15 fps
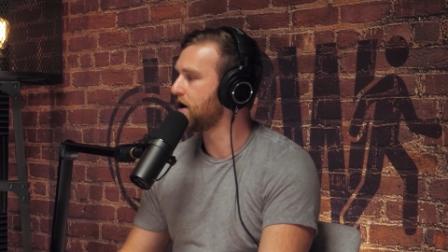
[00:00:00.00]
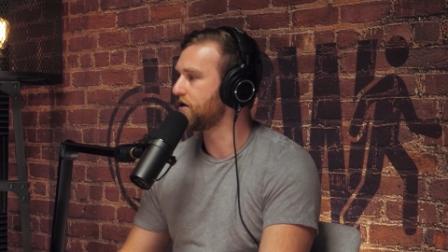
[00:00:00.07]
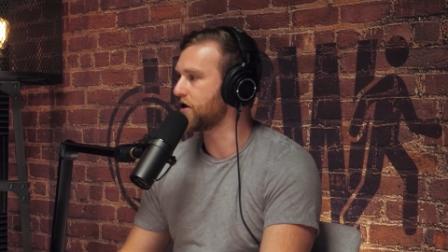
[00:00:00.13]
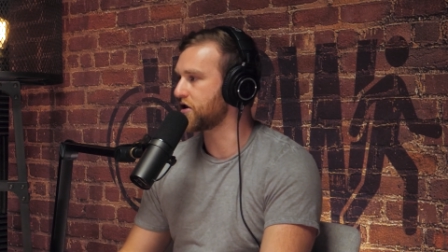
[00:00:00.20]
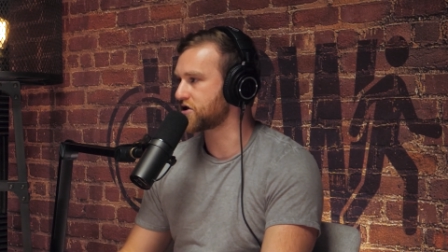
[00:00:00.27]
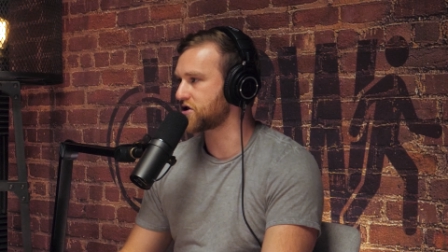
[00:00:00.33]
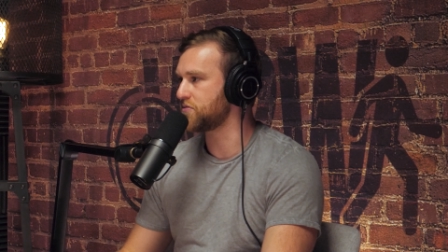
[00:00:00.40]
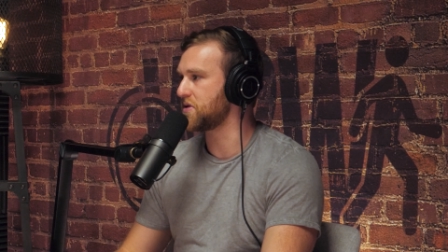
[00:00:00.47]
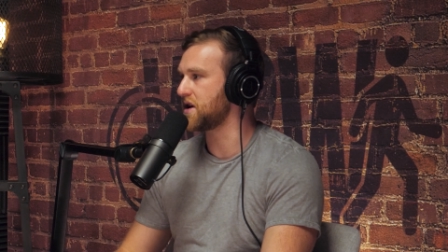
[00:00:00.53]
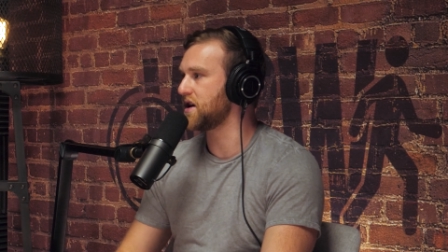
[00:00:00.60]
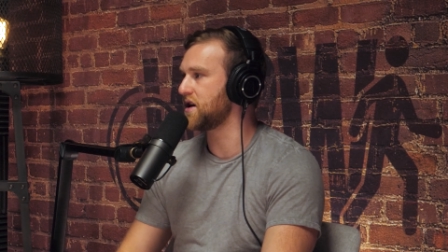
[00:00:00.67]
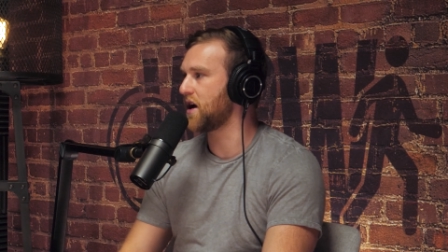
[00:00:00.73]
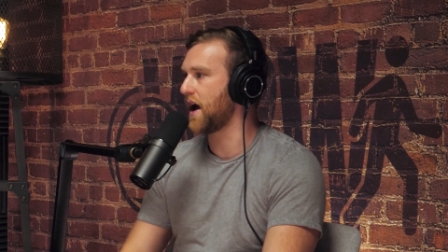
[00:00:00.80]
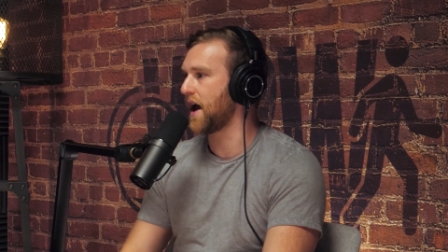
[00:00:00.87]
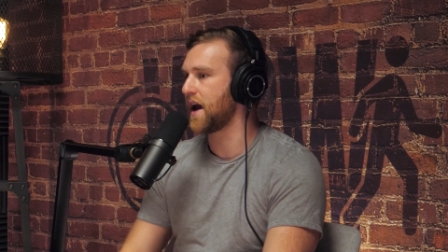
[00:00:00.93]
there should
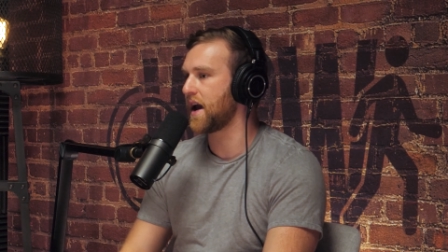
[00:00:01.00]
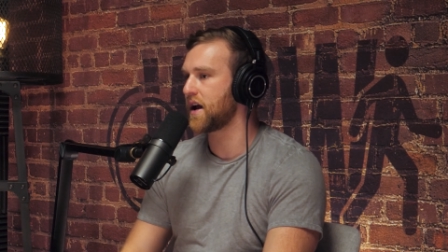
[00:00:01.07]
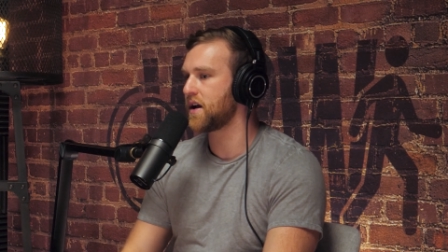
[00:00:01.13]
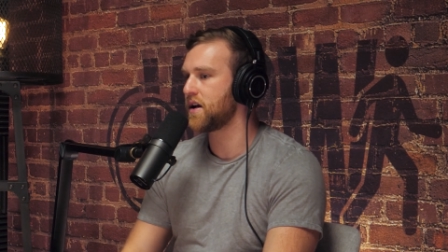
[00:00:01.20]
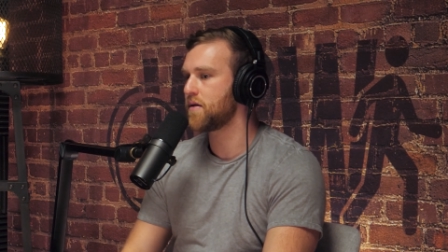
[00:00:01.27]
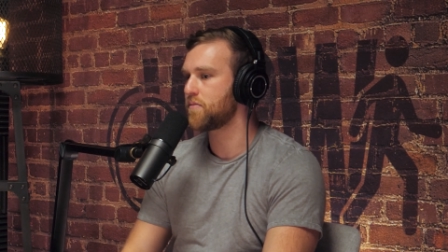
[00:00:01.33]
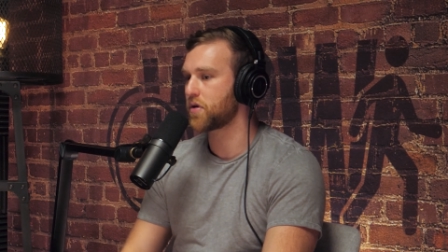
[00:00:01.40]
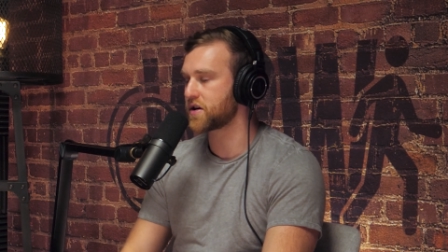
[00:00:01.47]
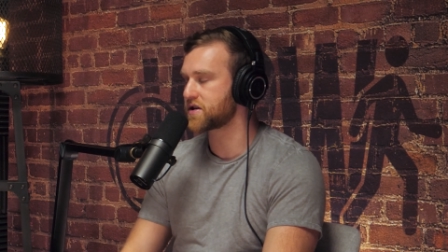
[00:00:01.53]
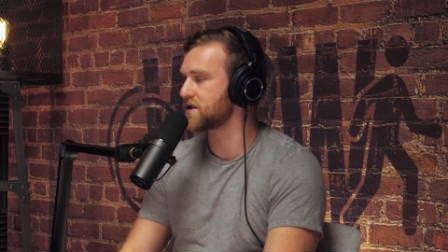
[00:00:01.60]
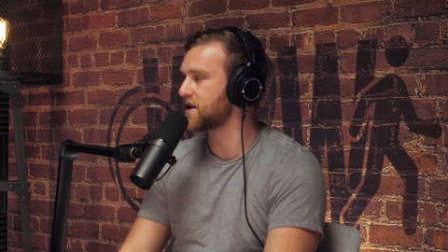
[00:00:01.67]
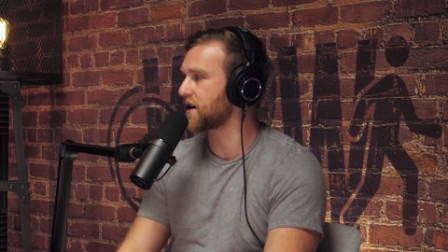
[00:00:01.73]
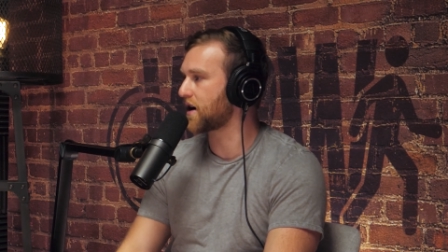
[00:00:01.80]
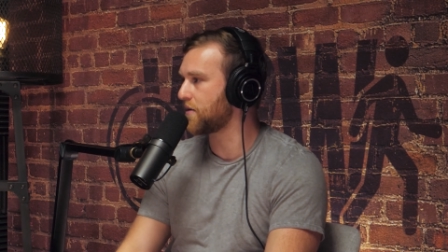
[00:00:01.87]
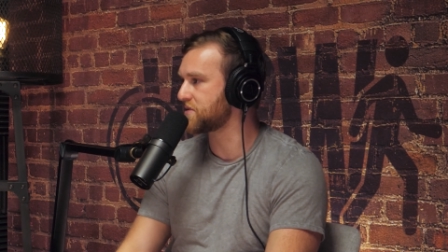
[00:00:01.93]
be a
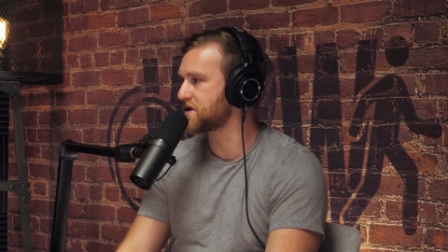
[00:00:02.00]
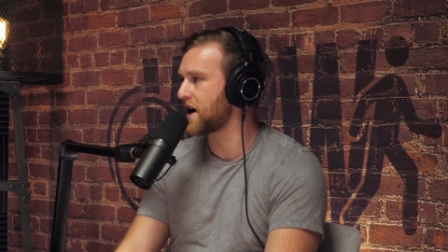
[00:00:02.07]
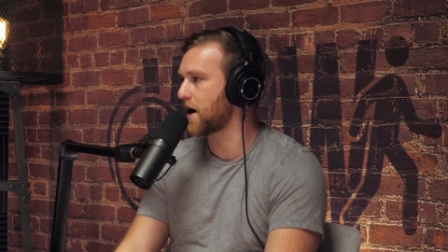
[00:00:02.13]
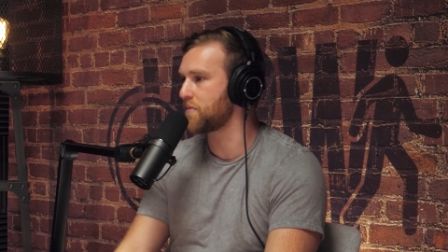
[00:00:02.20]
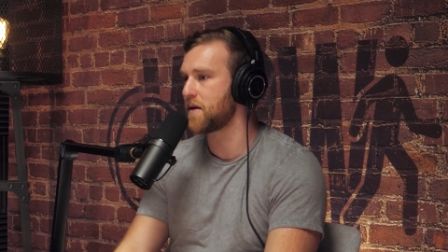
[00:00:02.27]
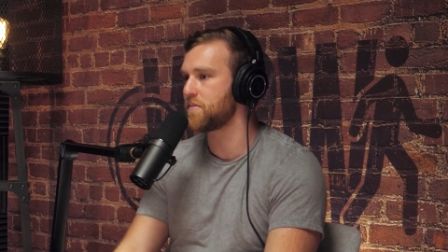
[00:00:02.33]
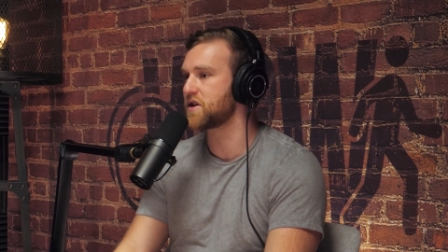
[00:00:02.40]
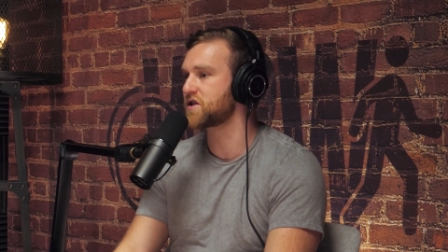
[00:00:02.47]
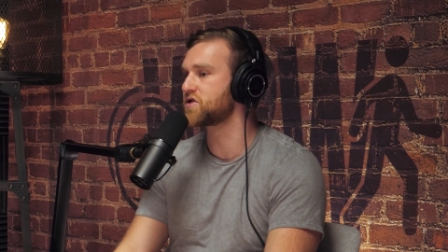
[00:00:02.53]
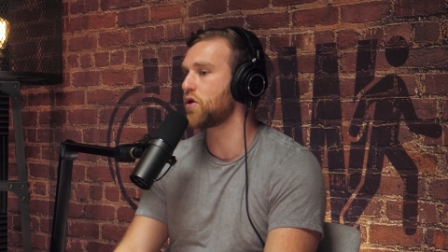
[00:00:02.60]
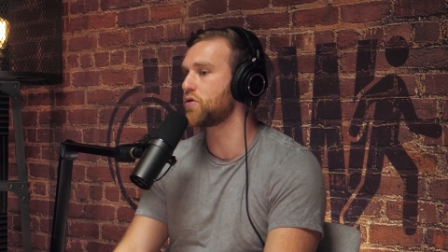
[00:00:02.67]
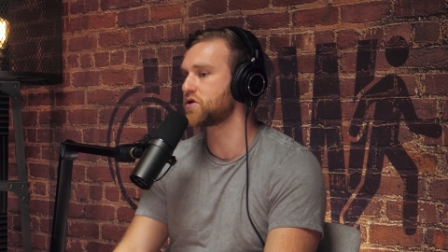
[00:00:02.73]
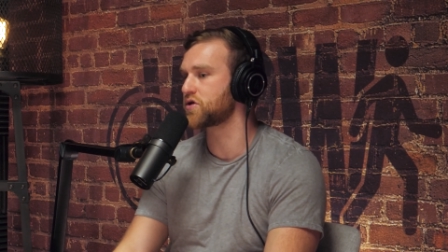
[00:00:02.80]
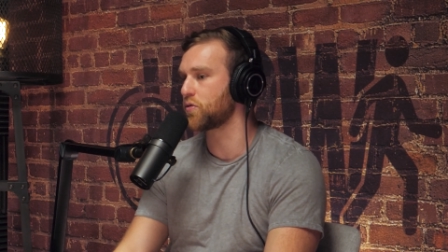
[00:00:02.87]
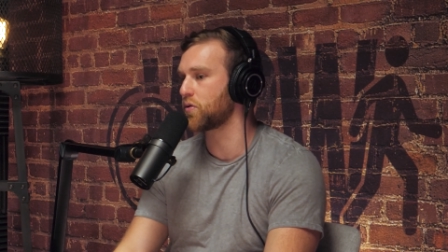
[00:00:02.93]
person that comes down, maybe a
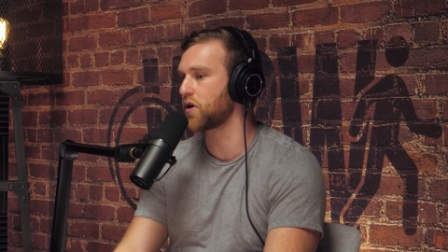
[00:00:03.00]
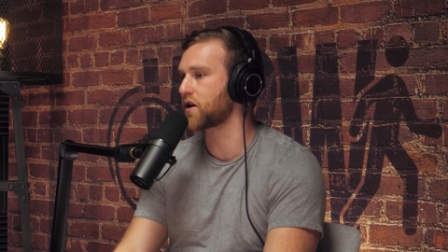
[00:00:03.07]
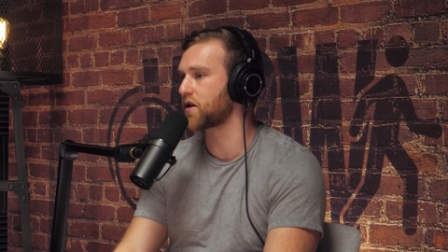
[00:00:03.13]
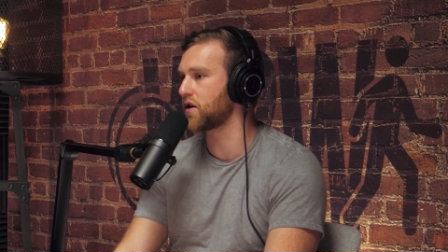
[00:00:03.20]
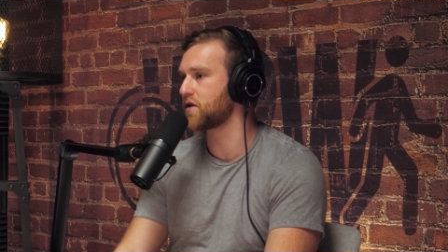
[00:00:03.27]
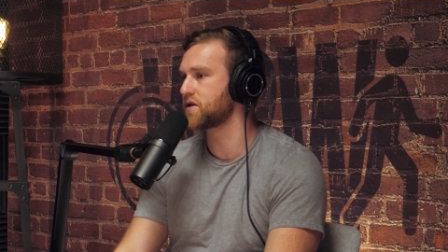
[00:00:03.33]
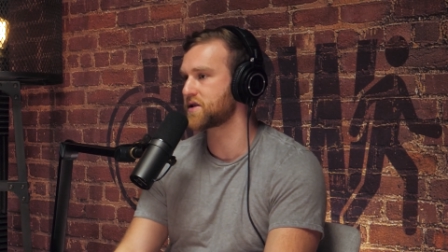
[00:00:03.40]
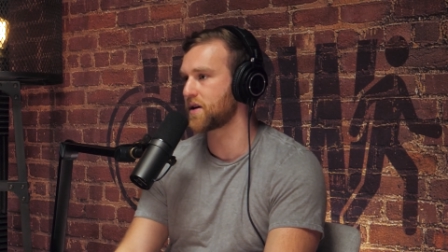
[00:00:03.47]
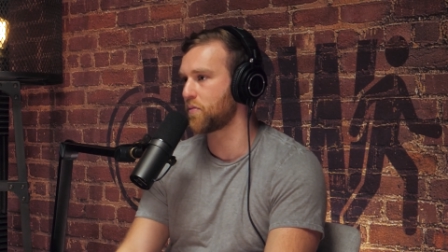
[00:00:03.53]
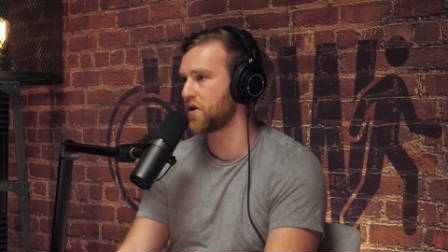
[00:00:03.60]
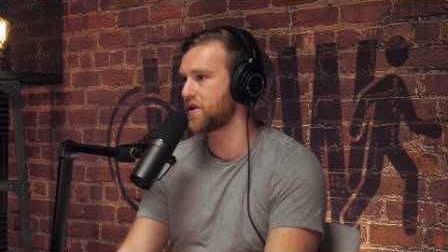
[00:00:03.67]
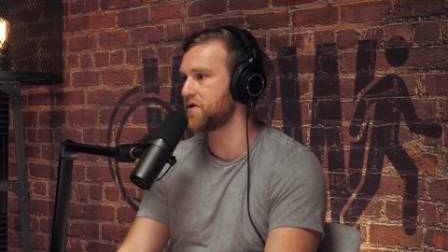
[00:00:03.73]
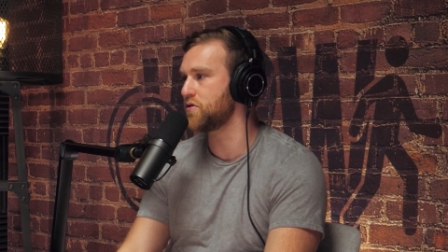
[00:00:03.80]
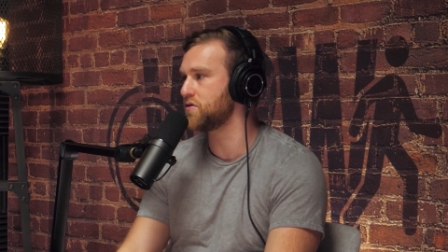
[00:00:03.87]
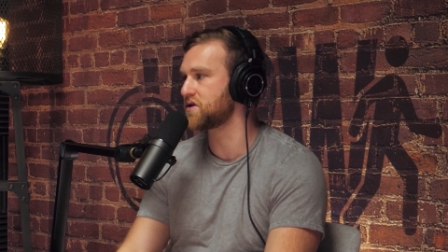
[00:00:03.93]
social worker,
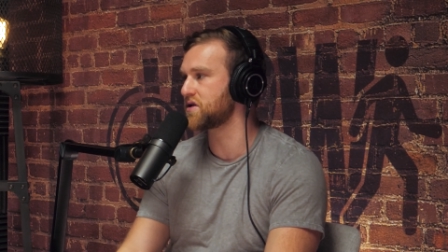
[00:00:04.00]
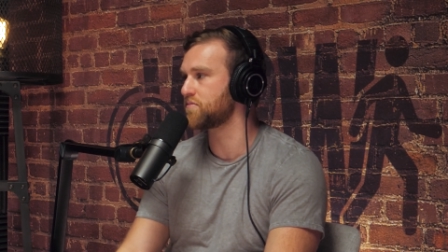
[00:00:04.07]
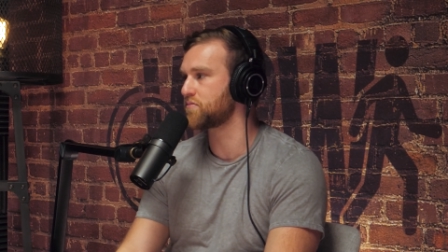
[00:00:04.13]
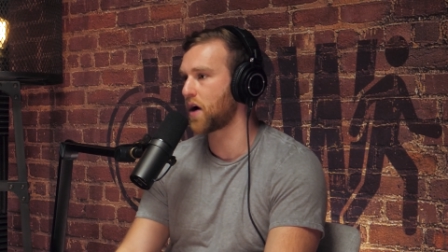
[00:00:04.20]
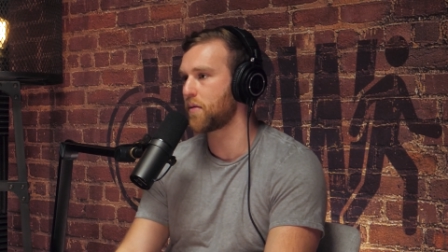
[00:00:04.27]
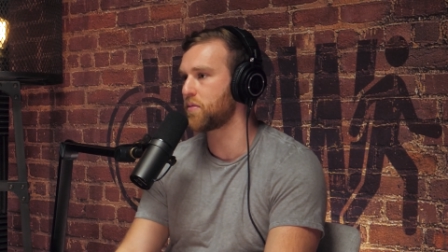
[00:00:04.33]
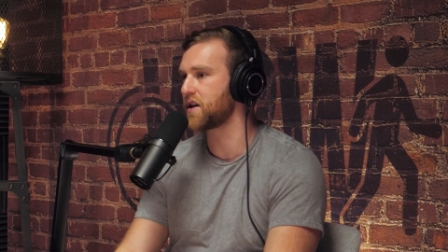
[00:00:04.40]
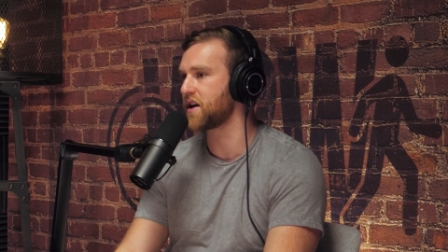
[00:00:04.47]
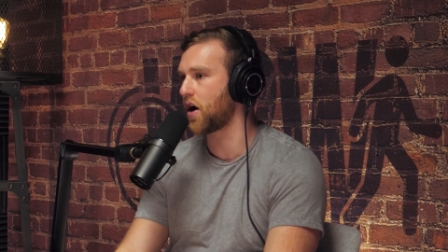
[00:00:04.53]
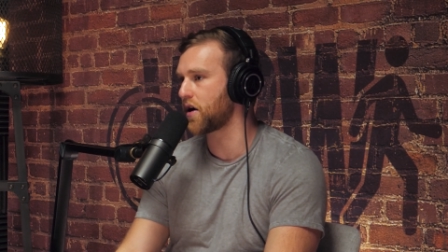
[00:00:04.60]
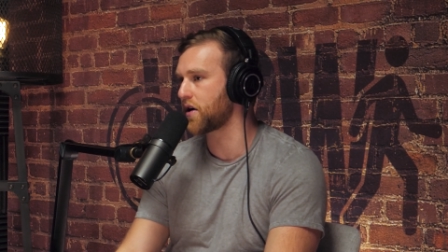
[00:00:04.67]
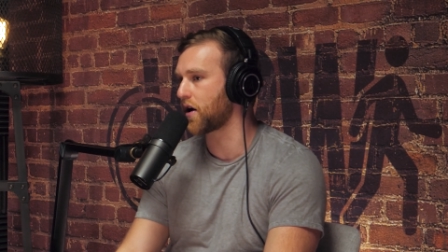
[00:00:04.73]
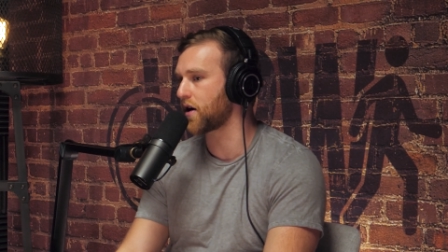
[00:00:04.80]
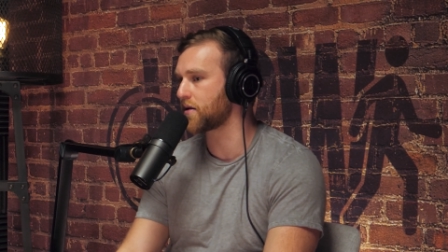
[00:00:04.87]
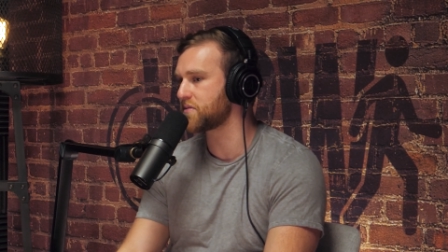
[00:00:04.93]
someone who's probably
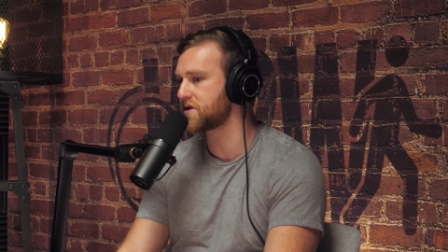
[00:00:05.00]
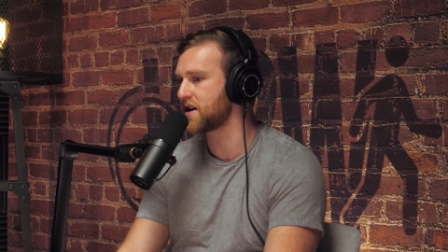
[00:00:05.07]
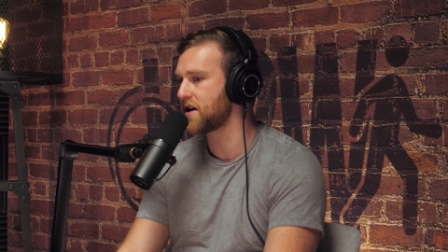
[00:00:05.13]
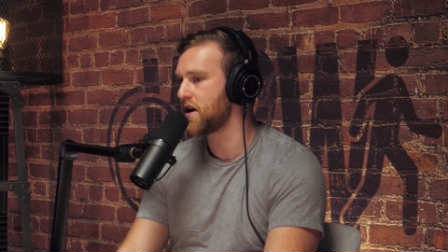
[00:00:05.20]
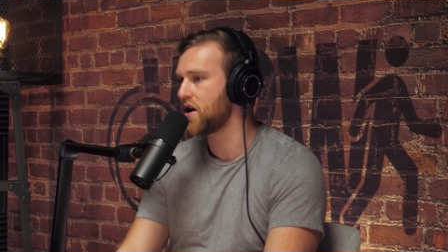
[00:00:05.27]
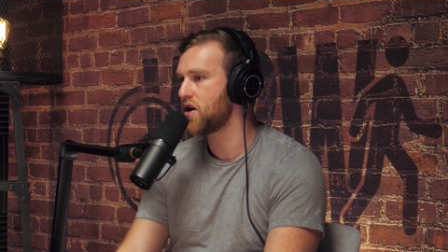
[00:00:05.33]
unarmed,